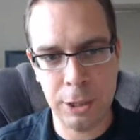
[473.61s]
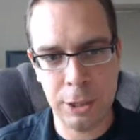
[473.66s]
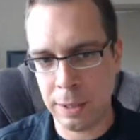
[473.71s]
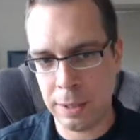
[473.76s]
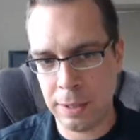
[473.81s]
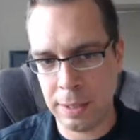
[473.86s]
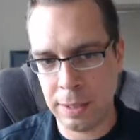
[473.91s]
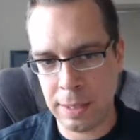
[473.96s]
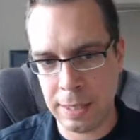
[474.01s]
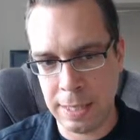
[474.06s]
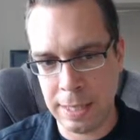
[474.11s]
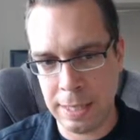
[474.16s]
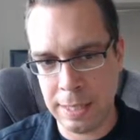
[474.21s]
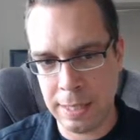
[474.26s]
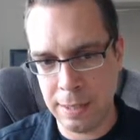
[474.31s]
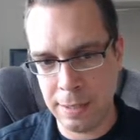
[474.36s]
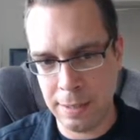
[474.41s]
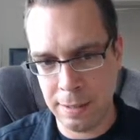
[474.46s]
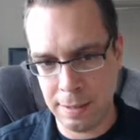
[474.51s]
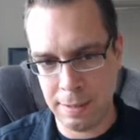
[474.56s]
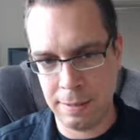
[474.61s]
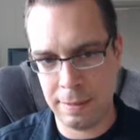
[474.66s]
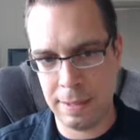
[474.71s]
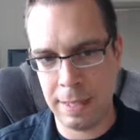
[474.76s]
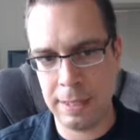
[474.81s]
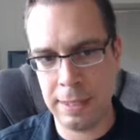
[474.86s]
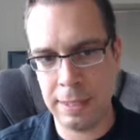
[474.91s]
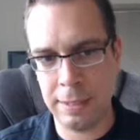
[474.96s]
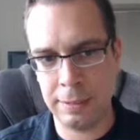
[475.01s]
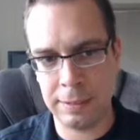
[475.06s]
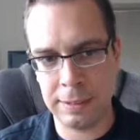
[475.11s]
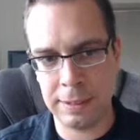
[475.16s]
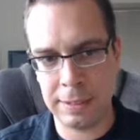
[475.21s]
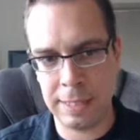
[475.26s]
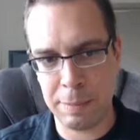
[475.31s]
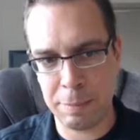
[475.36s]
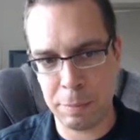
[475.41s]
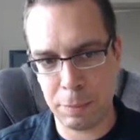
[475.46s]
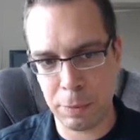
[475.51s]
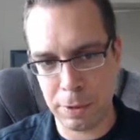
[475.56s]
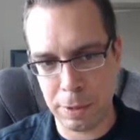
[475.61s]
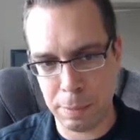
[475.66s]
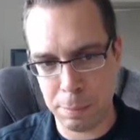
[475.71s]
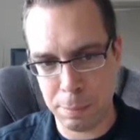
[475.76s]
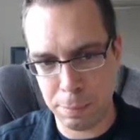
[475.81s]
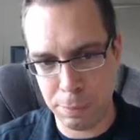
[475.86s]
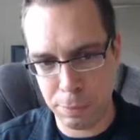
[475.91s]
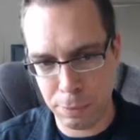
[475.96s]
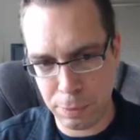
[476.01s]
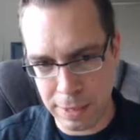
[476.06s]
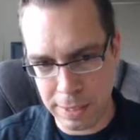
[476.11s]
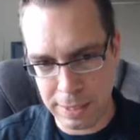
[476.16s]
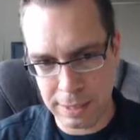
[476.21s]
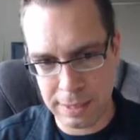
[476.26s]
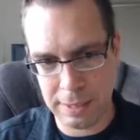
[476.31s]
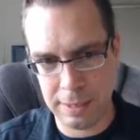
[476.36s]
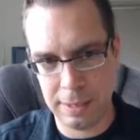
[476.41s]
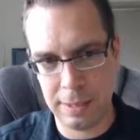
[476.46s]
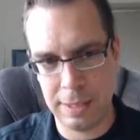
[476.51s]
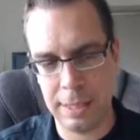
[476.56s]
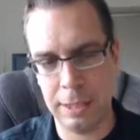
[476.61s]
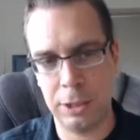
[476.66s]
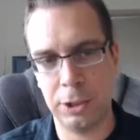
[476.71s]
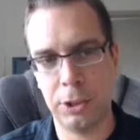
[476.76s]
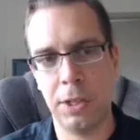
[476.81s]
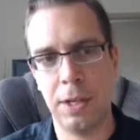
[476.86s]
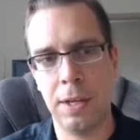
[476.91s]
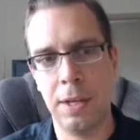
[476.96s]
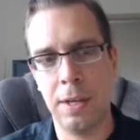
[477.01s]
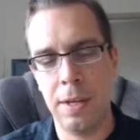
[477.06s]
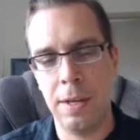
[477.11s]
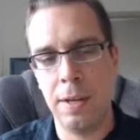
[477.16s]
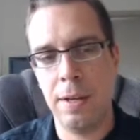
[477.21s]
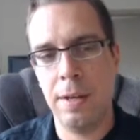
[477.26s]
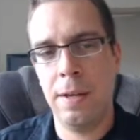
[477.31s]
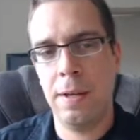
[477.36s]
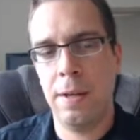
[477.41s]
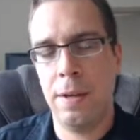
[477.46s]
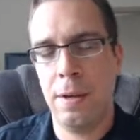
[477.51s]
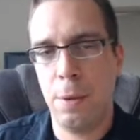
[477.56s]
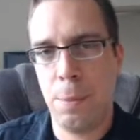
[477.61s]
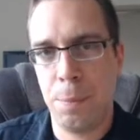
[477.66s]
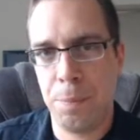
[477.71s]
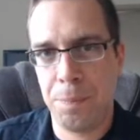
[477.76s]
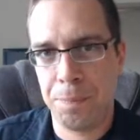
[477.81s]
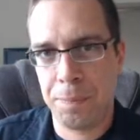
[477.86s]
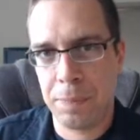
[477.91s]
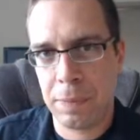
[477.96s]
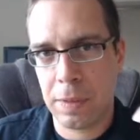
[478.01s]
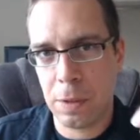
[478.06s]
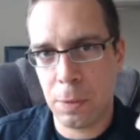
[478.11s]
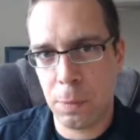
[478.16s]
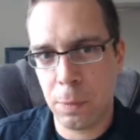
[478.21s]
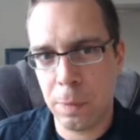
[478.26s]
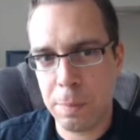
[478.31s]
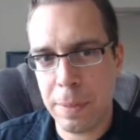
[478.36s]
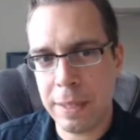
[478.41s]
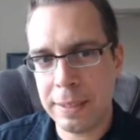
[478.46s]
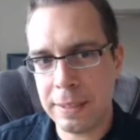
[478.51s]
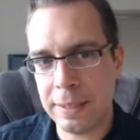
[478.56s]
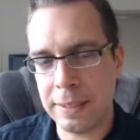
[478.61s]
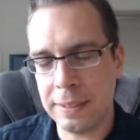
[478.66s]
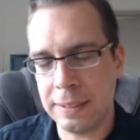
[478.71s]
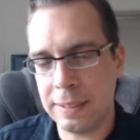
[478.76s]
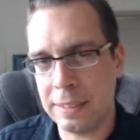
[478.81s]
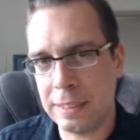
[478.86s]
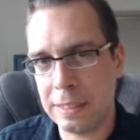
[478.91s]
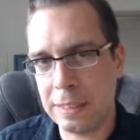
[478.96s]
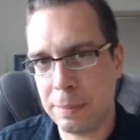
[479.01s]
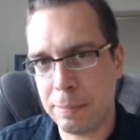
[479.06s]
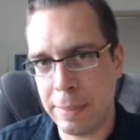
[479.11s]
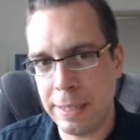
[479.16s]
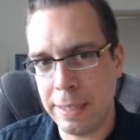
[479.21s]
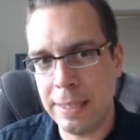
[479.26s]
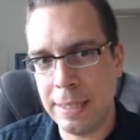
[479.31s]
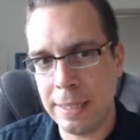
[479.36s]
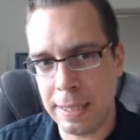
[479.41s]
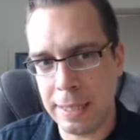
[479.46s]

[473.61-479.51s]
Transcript: in that yield statement, we're going to print each. We're basically suspending